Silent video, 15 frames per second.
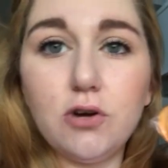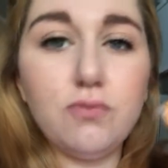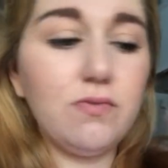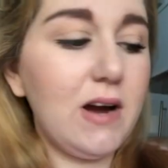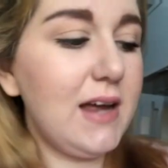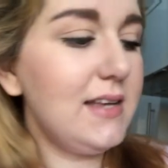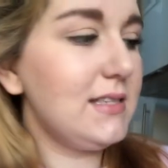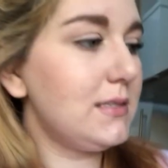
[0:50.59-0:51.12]

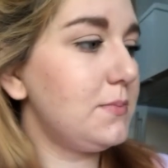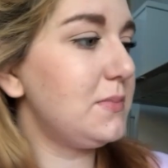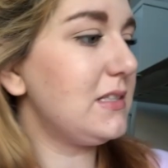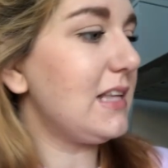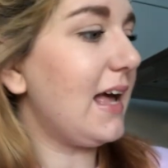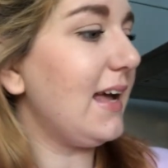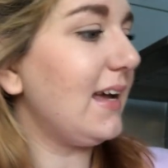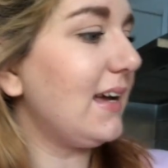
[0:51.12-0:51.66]

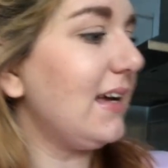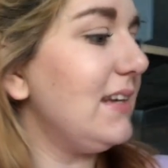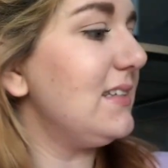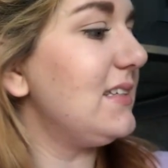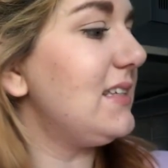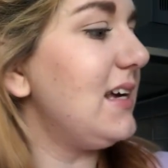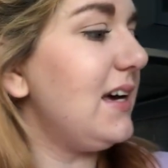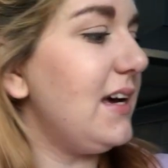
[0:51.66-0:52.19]
crisps like
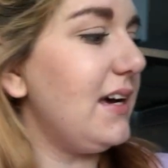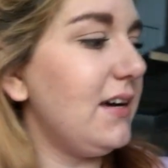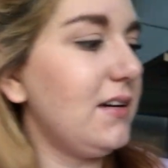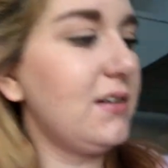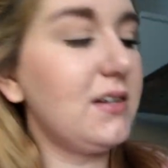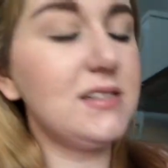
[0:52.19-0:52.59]
into,